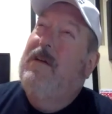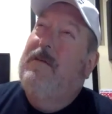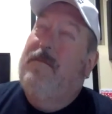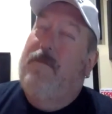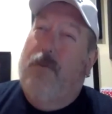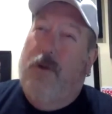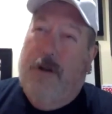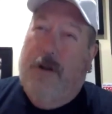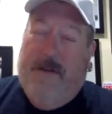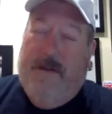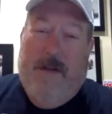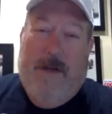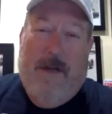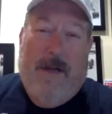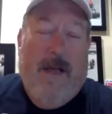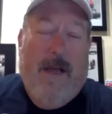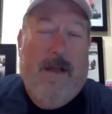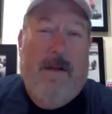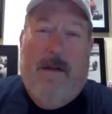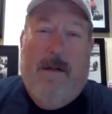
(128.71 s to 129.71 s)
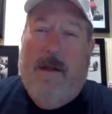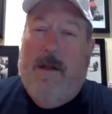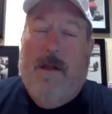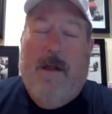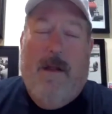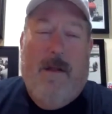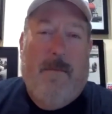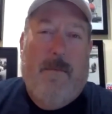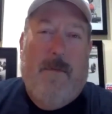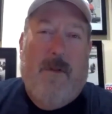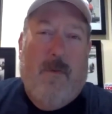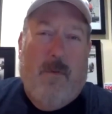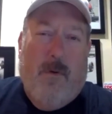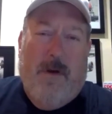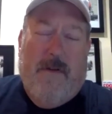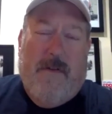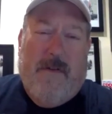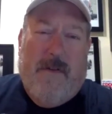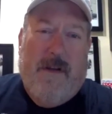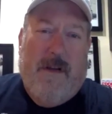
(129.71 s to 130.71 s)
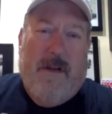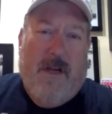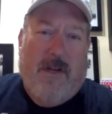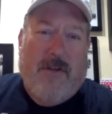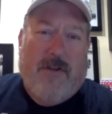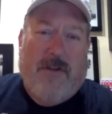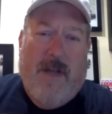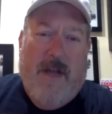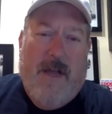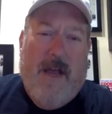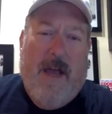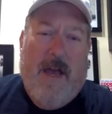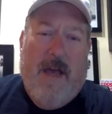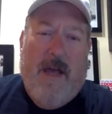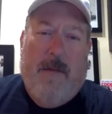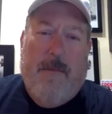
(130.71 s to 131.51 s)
14. The worst concussion I had.